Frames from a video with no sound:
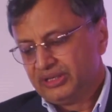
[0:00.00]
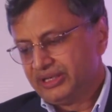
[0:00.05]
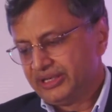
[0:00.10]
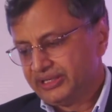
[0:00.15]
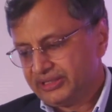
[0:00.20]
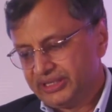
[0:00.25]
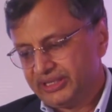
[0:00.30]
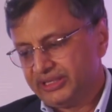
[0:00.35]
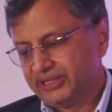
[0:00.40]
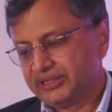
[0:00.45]

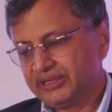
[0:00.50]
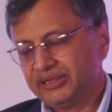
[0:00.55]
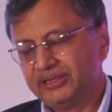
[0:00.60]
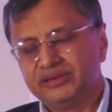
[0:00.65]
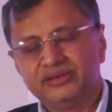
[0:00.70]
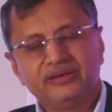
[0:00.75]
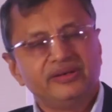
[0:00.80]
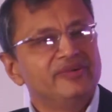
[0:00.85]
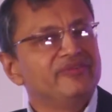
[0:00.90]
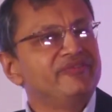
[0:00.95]
I think
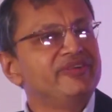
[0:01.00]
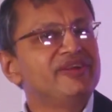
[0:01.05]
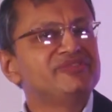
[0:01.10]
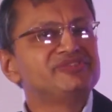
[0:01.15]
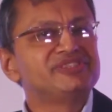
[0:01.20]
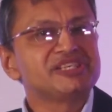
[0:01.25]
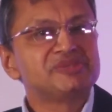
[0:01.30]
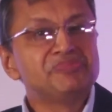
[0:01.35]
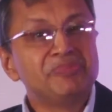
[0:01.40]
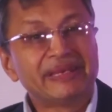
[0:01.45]
we have
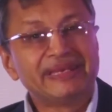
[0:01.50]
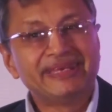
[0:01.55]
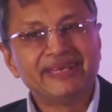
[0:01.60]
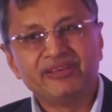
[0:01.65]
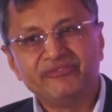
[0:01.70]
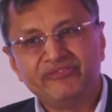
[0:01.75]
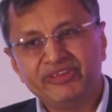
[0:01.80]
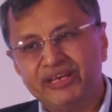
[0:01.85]
just begun.